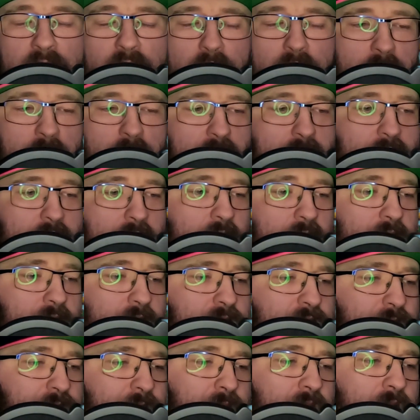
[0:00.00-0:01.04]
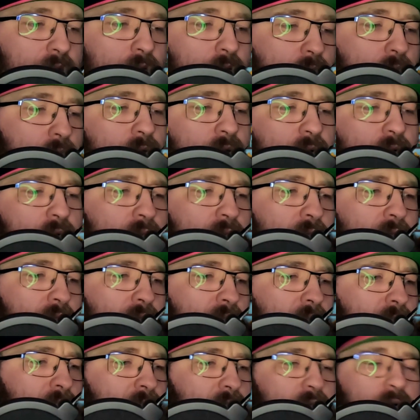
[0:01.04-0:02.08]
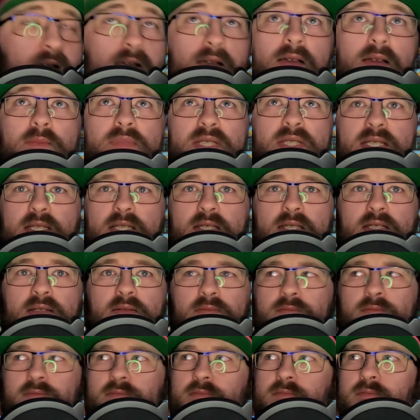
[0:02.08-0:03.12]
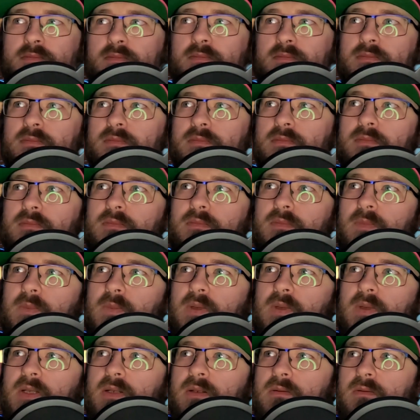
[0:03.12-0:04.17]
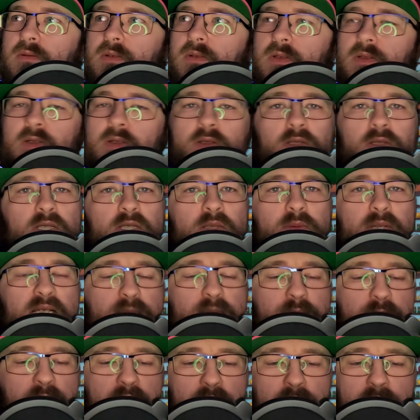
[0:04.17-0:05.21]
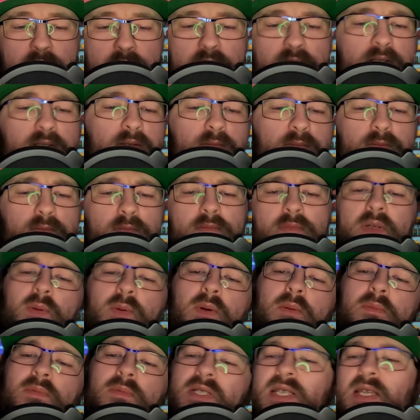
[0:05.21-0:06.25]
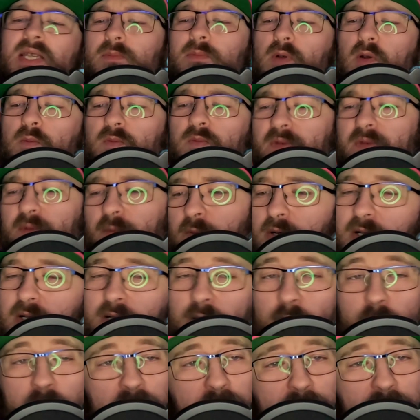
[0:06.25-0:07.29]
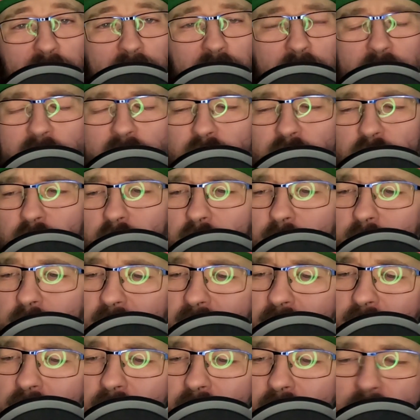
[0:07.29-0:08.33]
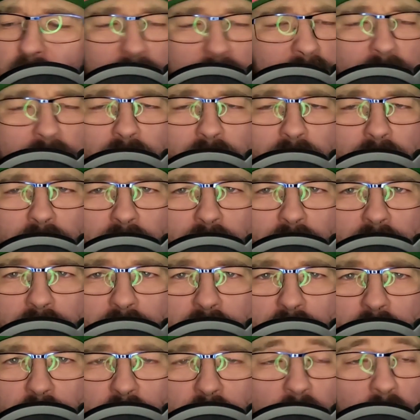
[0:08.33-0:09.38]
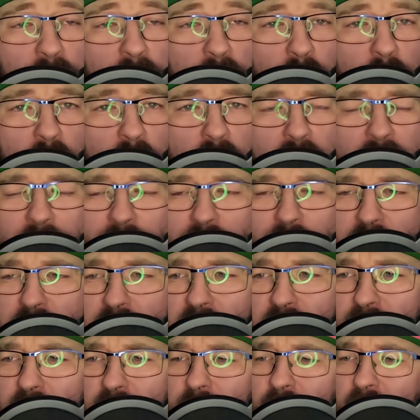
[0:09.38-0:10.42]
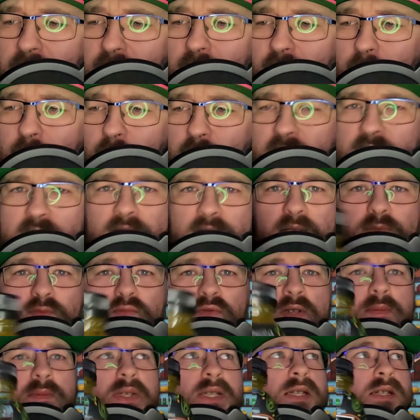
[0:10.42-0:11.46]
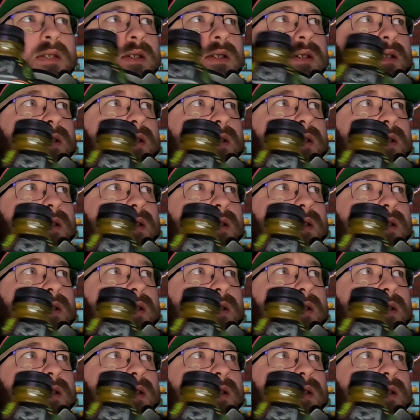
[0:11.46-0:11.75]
clean the lens. I'm sitting here, gonna do this piece because my mom just came home from work, which is unusual. She comes home from work every shift, but she did bring me